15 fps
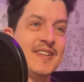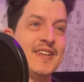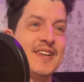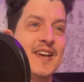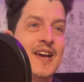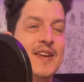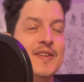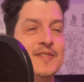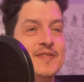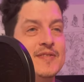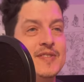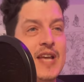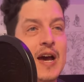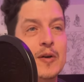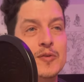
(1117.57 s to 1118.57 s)
kind of
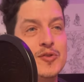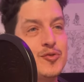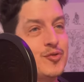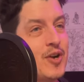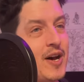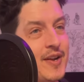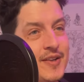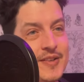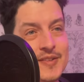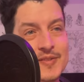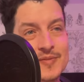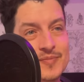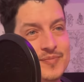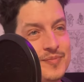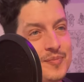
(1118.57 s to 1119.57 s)
downtrodden,
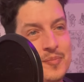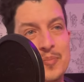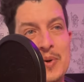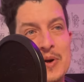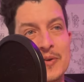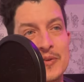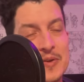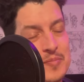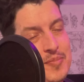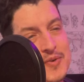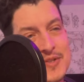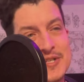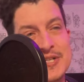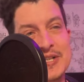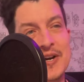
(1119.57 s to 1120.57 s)
barely
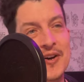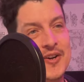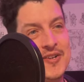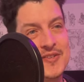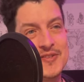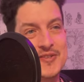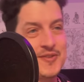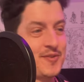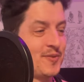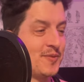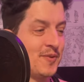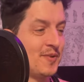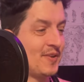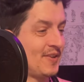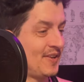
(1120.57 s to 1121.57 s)
pushing on school.